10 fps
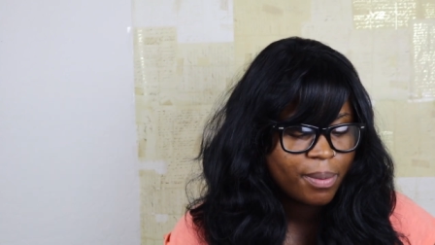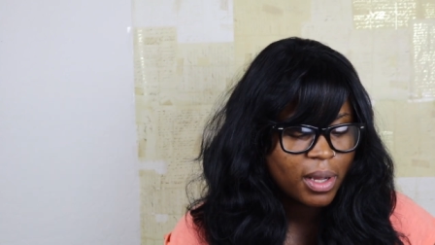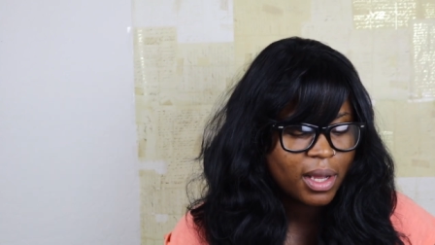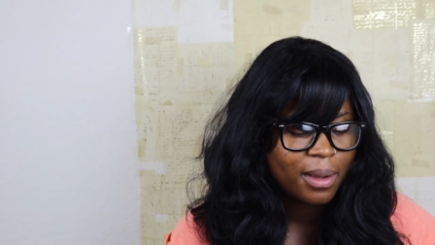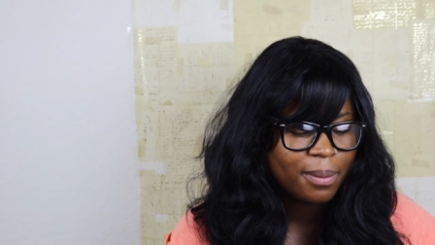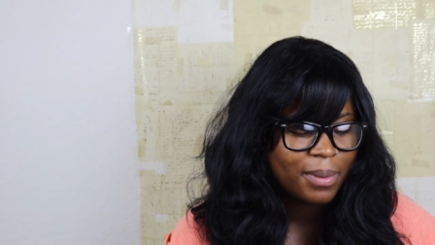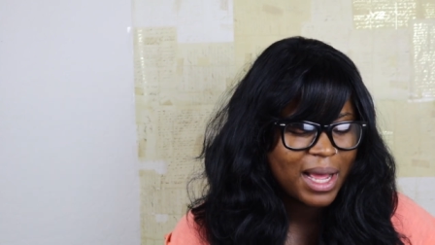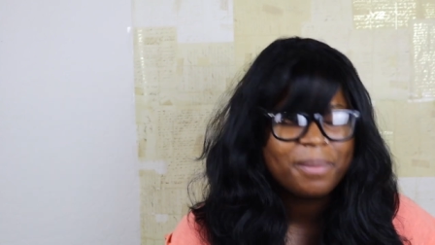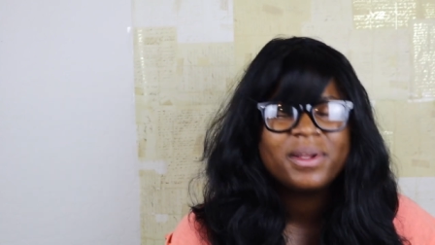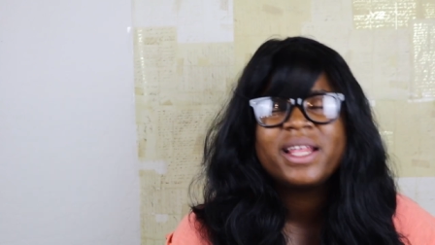
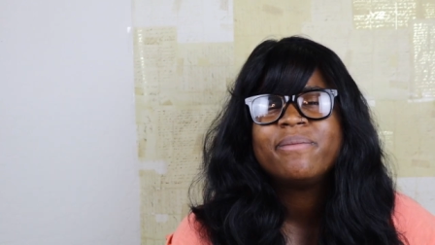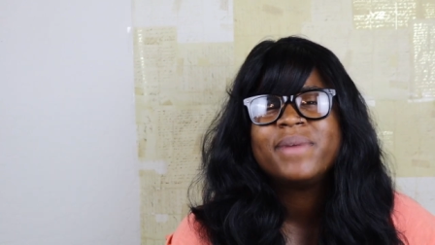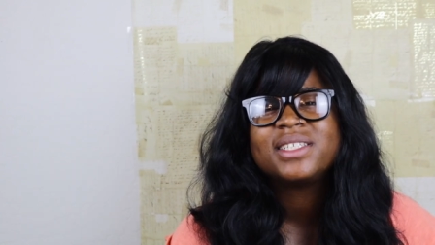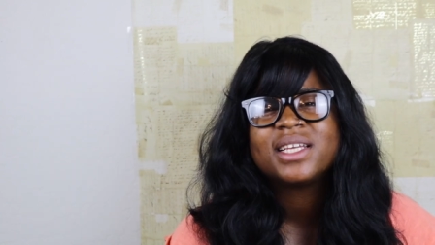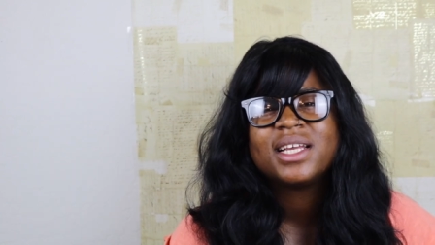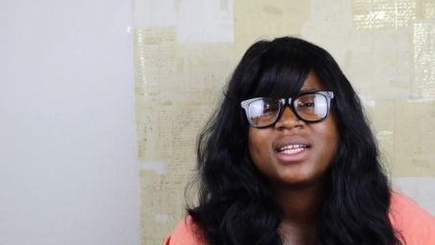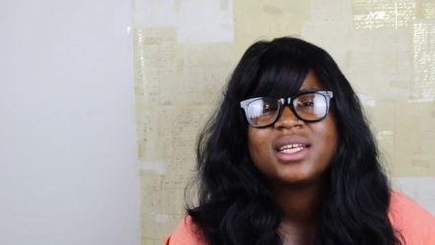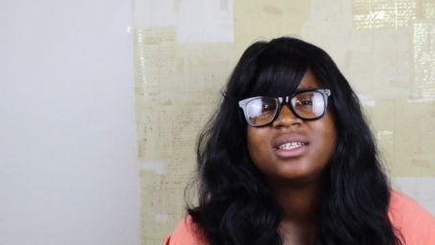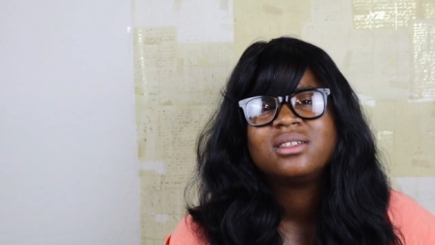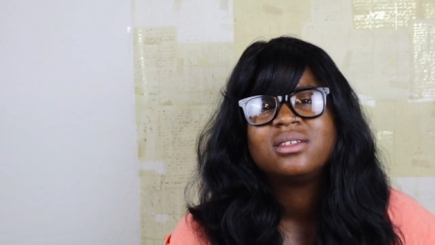I believe Michigan
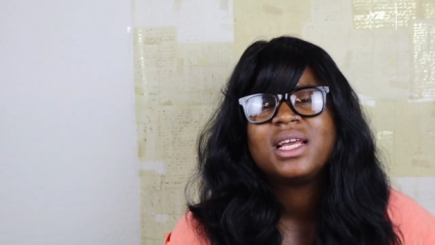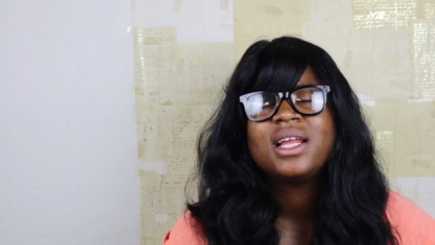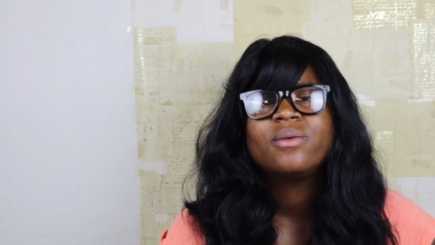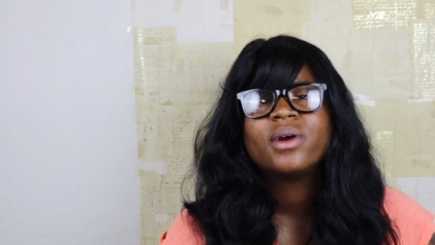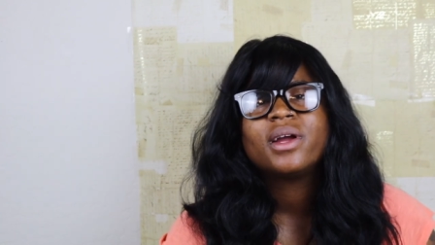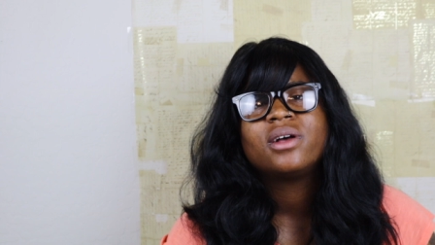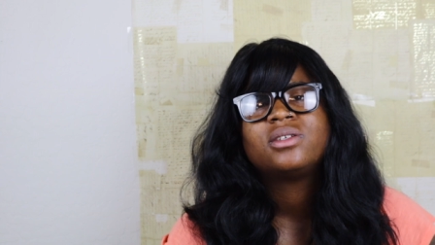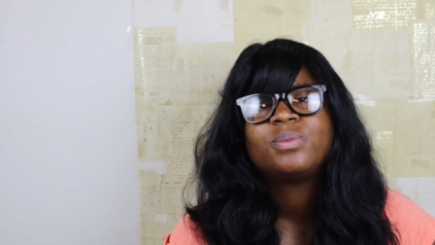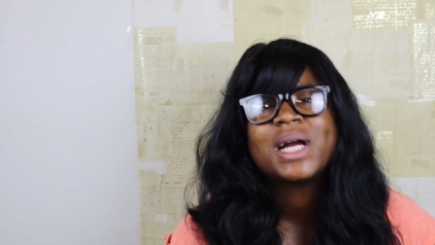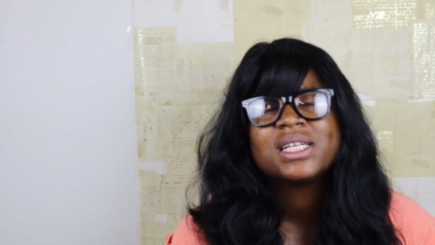and anywhere
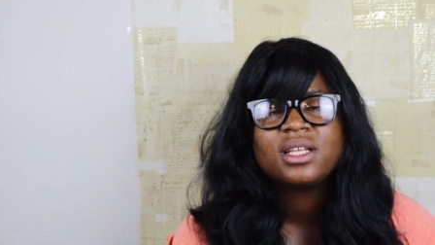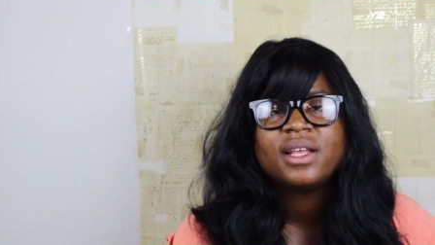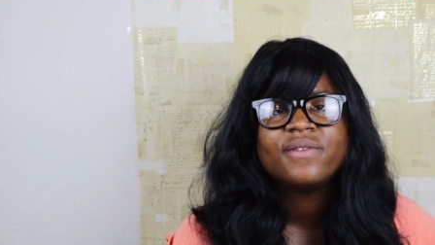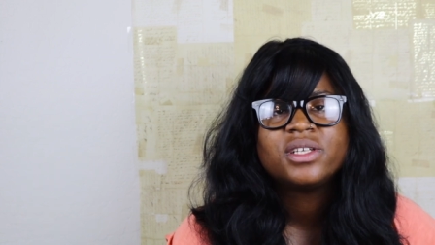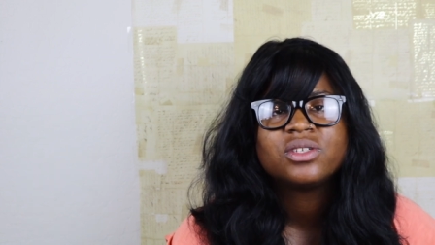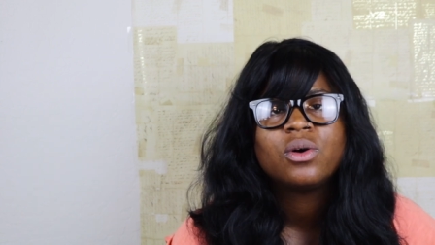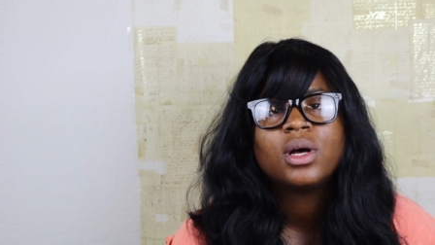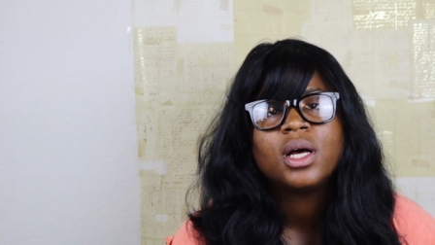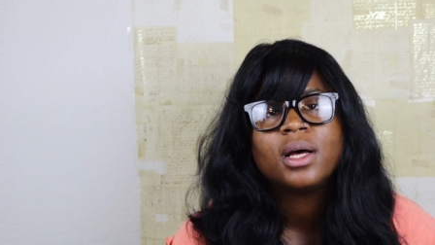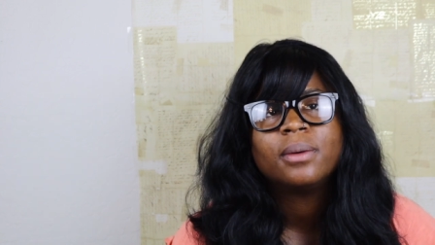else, price of living is
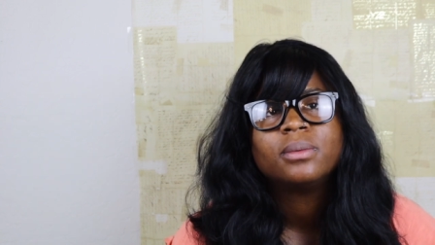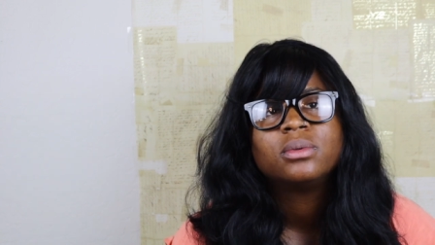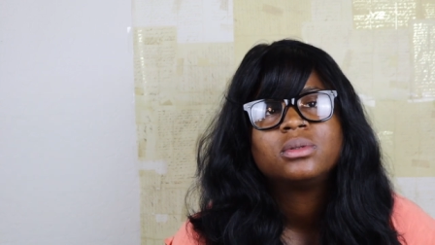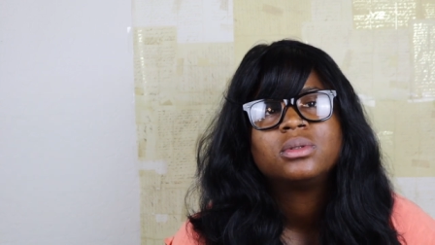going up.